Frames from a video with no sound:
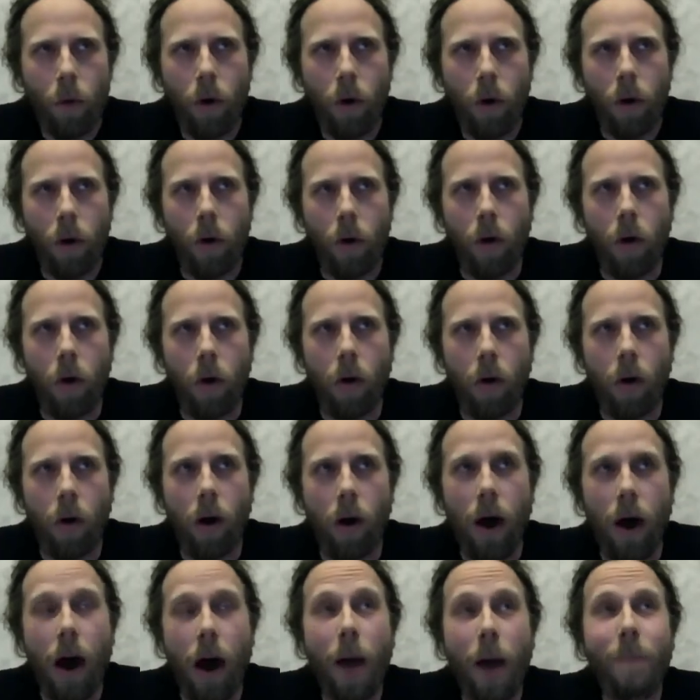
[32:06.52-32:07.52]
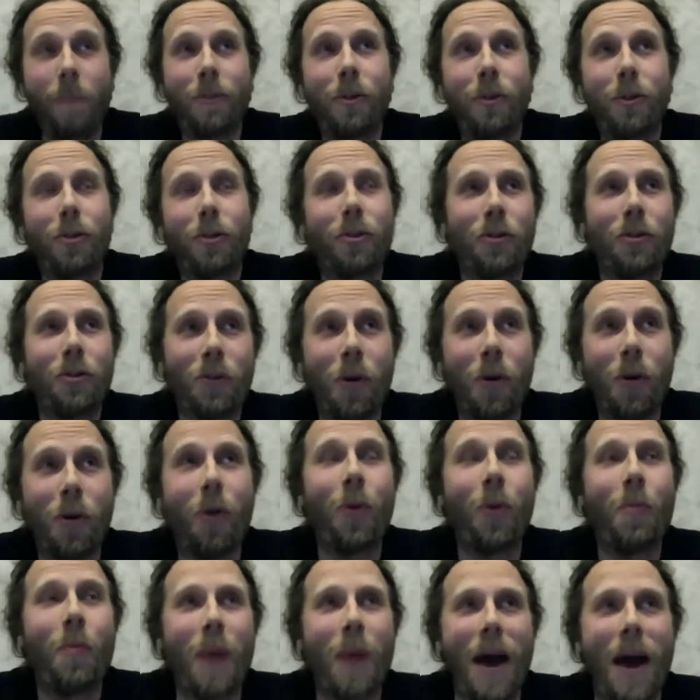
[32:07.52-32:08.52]
Oh, I'm so
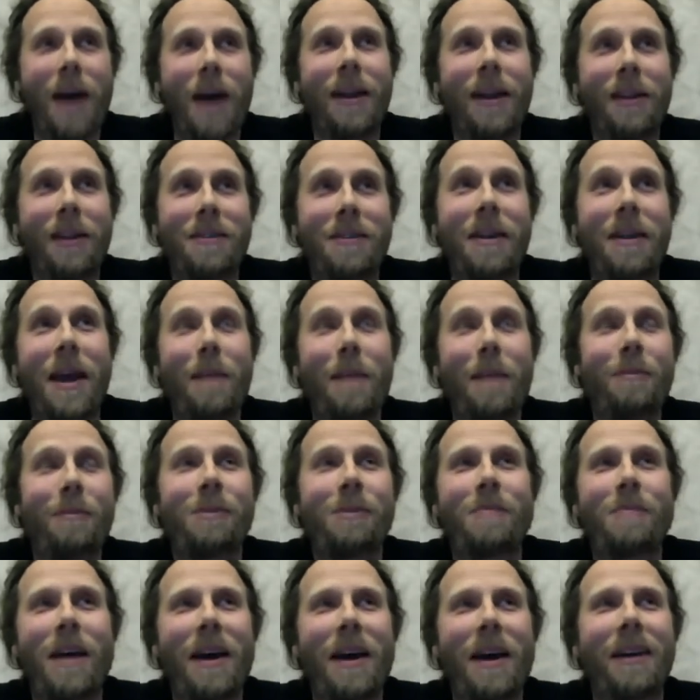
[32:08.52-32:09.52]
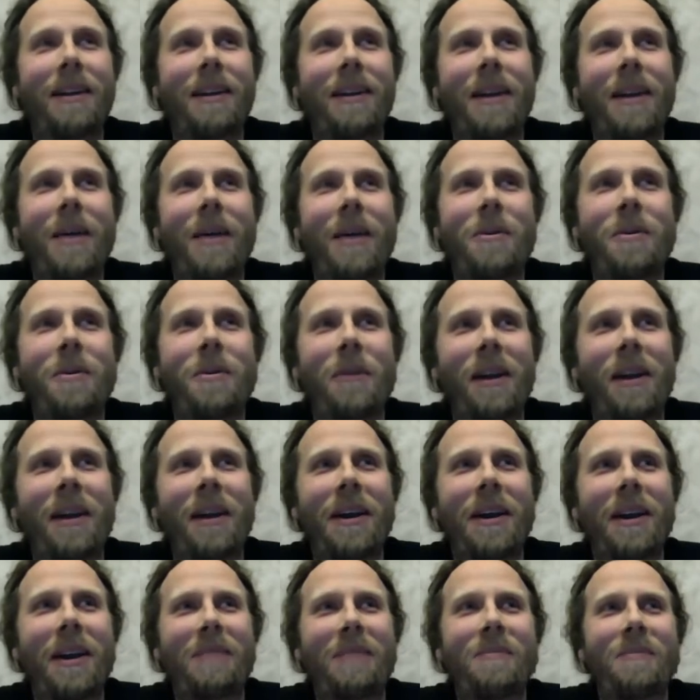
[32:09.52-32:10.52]
bad at names, man. Now you really
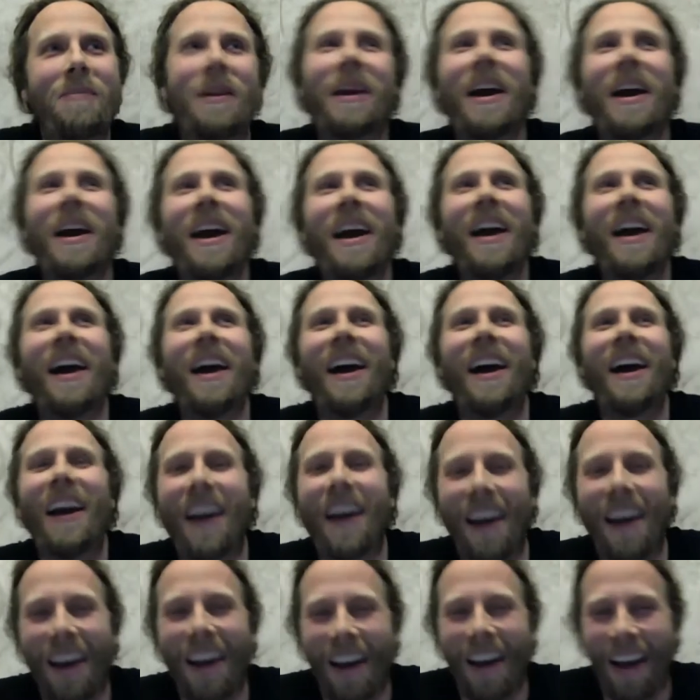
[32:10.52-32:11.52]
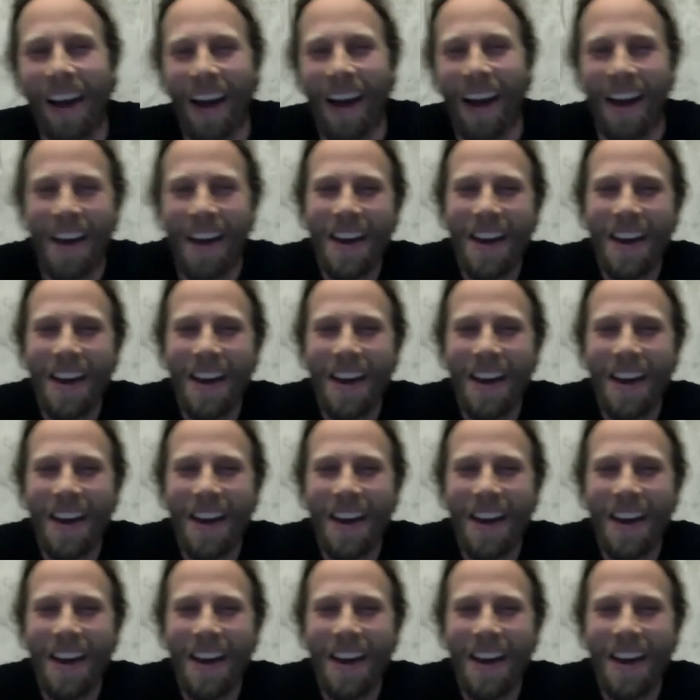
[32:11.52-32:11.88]
got me. this one wasn't me. This was a.